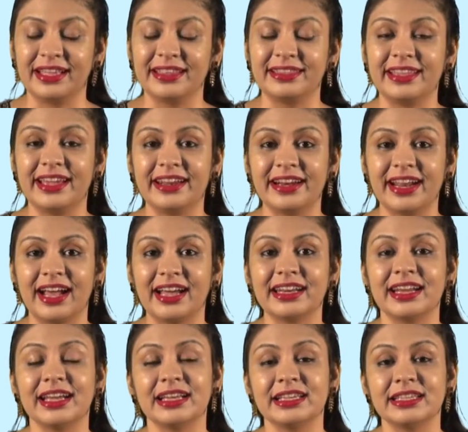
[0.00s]
there
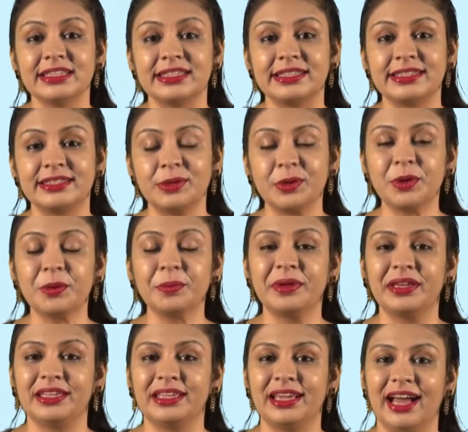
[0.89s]
are so
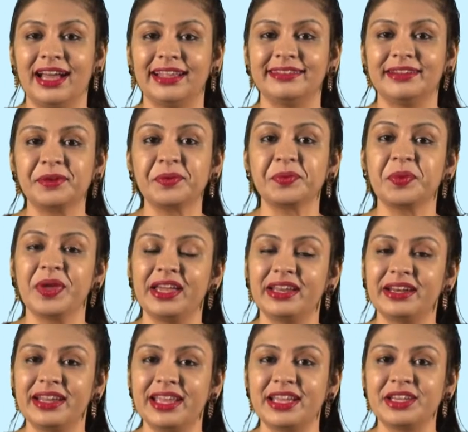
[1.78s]
many other
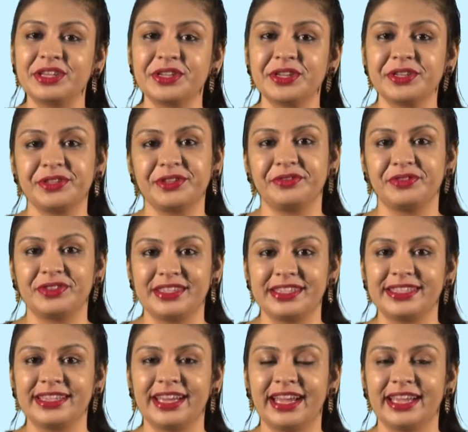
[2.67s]
variations of
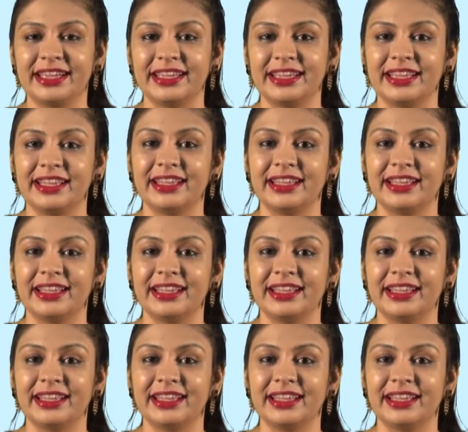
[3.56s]
this tie